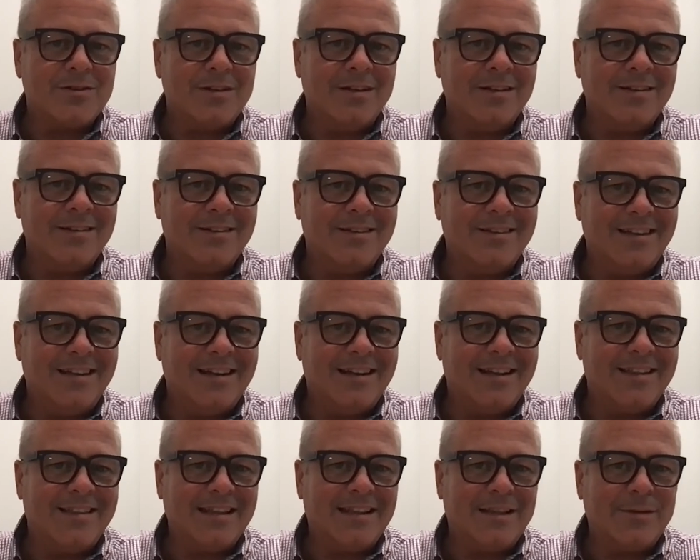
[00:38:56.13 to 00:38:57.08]
And, and
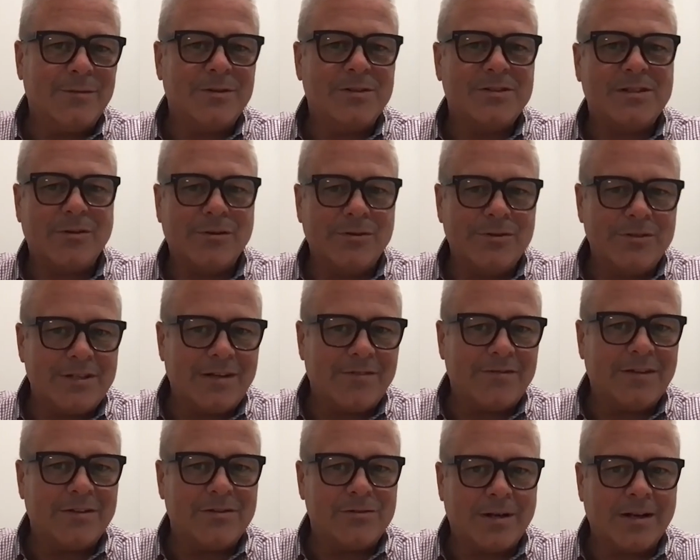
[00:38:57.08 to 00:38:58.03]
I think we just always have
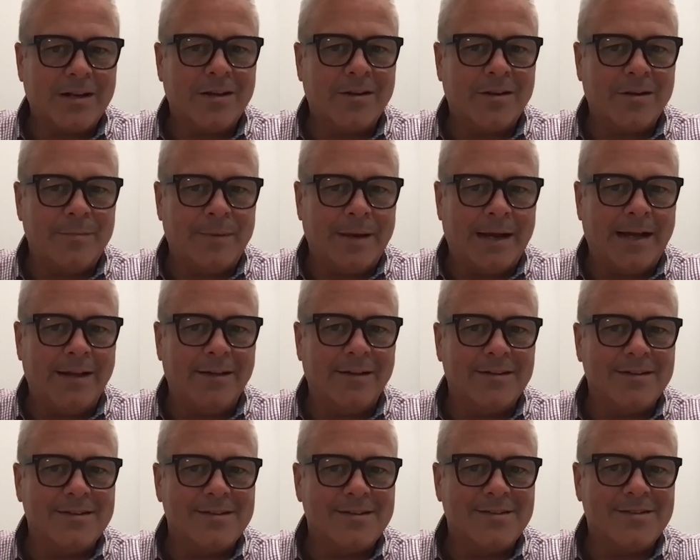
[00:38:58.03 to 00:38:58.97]
to strike a good
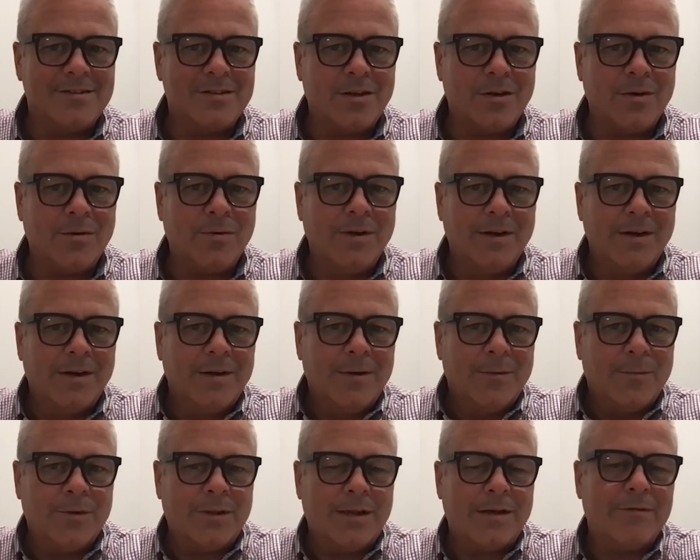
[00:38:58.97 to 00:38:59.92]
balance. And so,
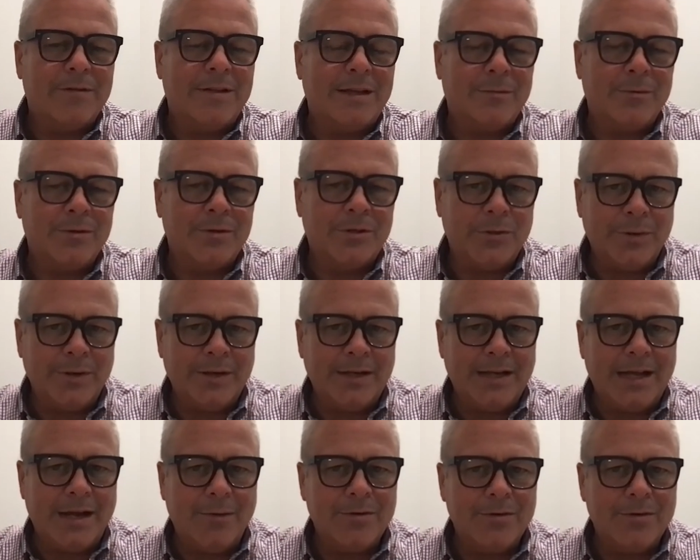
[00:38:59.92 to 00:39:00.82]
with everything we're doing now?